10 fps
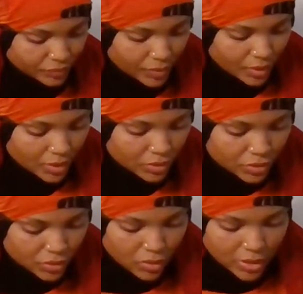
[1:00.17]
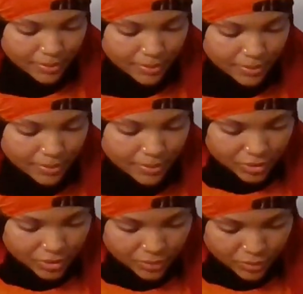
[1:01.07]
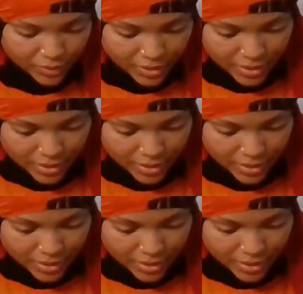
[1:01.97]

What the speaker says: So I'm going to